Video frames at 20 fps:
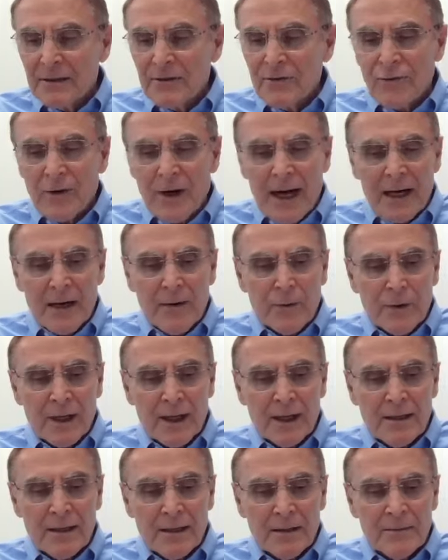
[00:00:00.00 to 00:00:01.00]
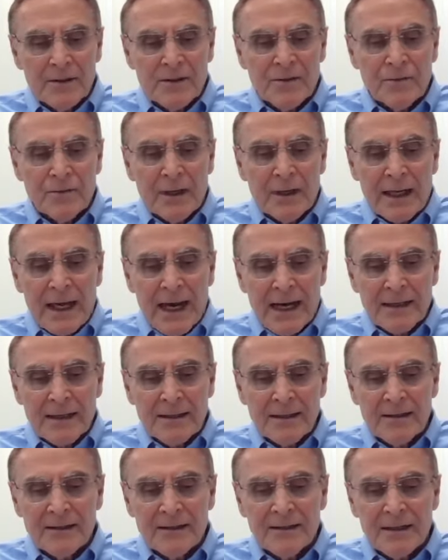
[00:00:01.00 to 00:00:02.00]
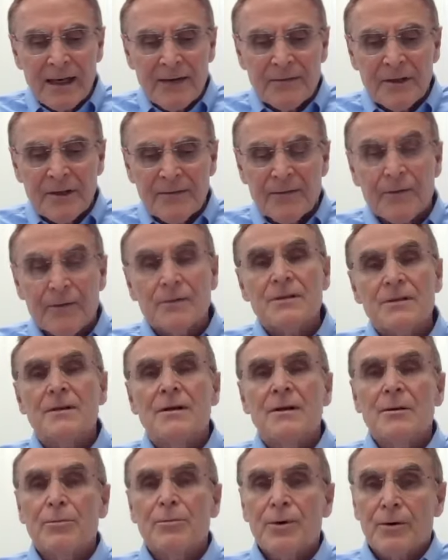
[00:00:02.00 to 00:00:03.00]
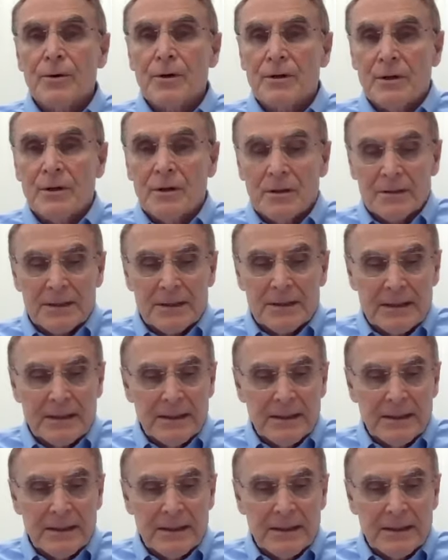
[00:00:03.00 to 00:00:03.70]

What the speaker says: track when it comes to enacting safety-first protocols.